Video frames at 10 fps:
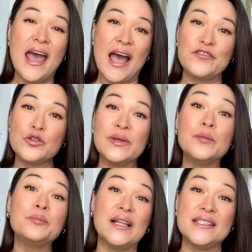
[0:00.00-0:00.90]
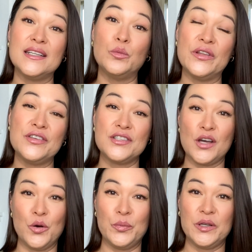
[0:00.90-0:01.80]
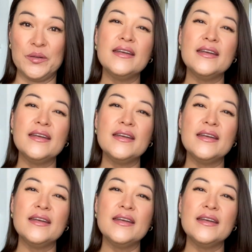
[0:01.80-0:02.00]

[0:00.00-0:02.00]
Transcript: after being blended with the soap.